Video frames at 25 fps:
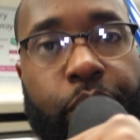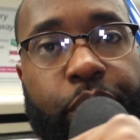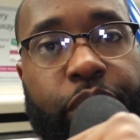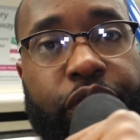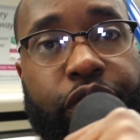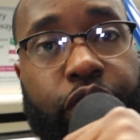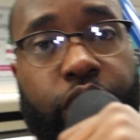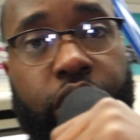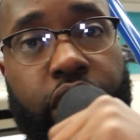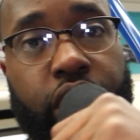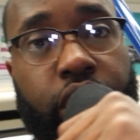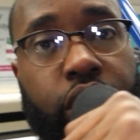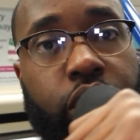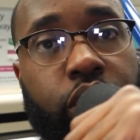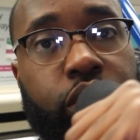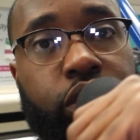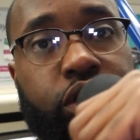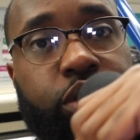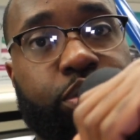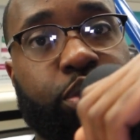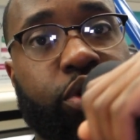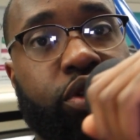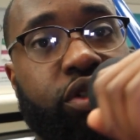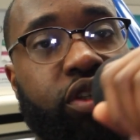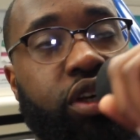before they
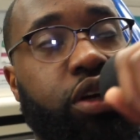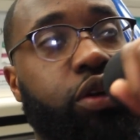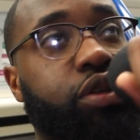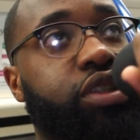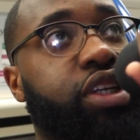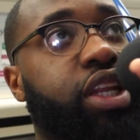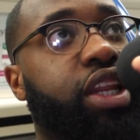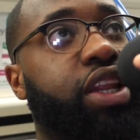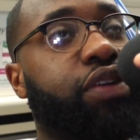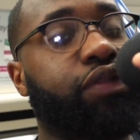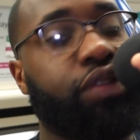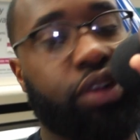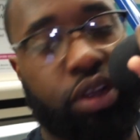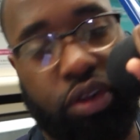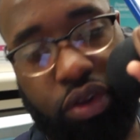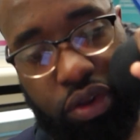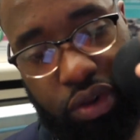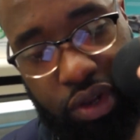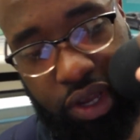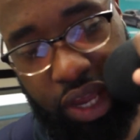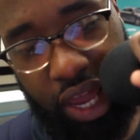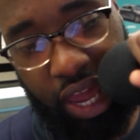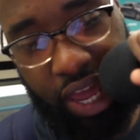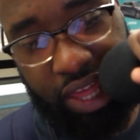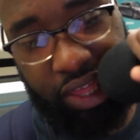close because they close at 11
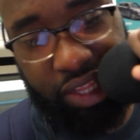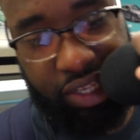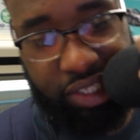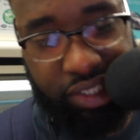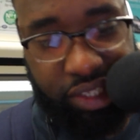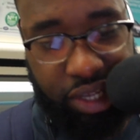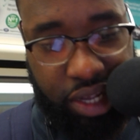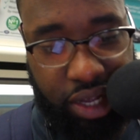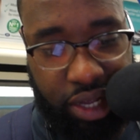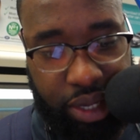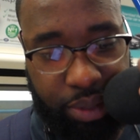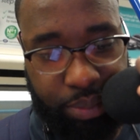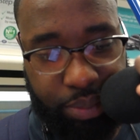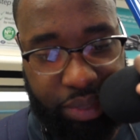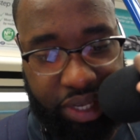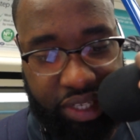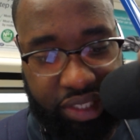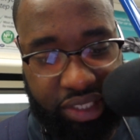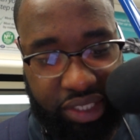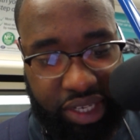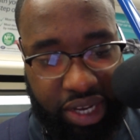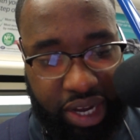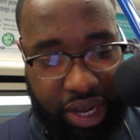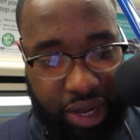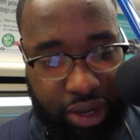o'clock and the time
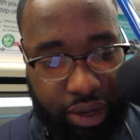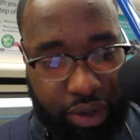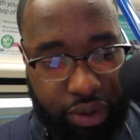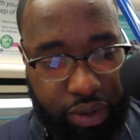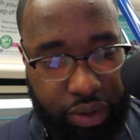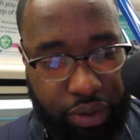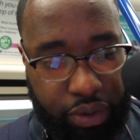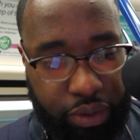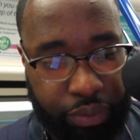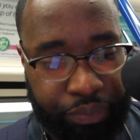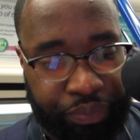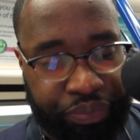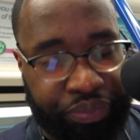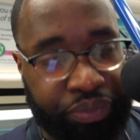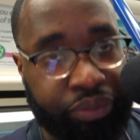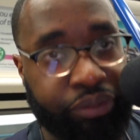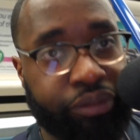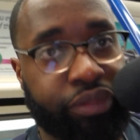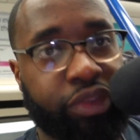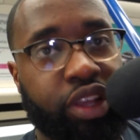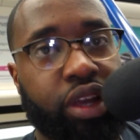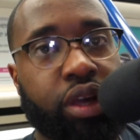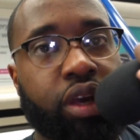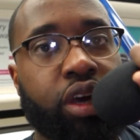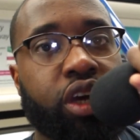is now
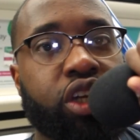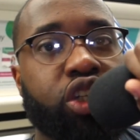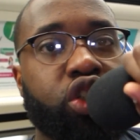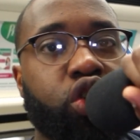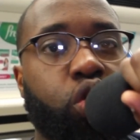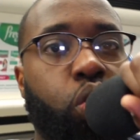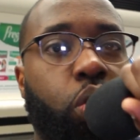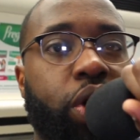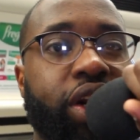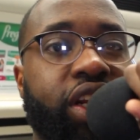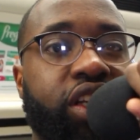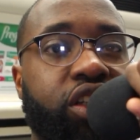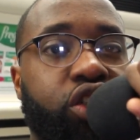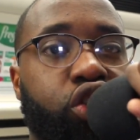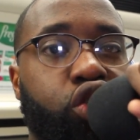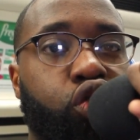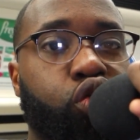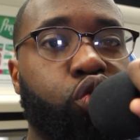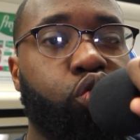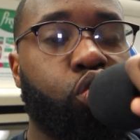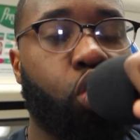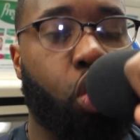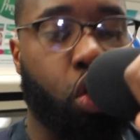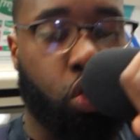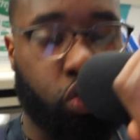
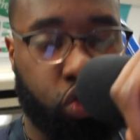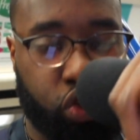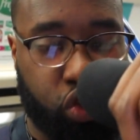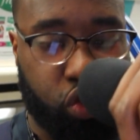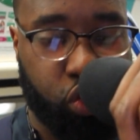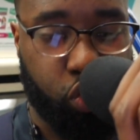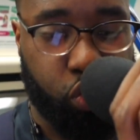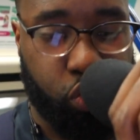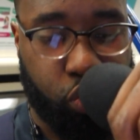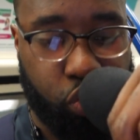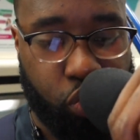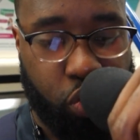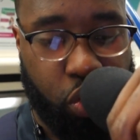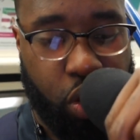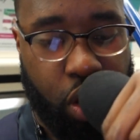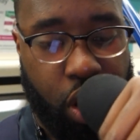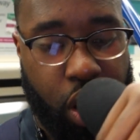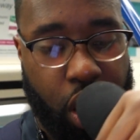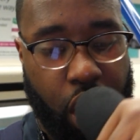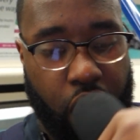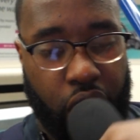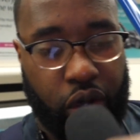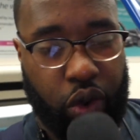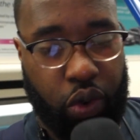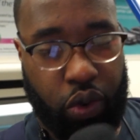2202
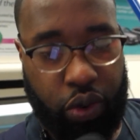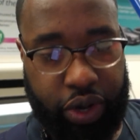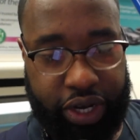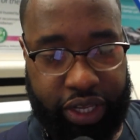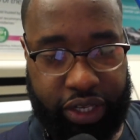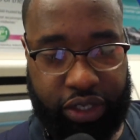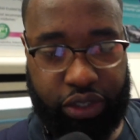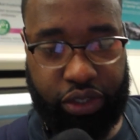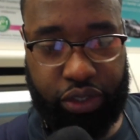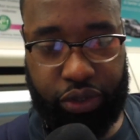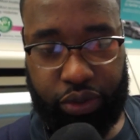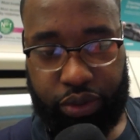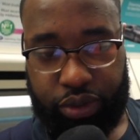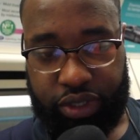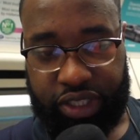according to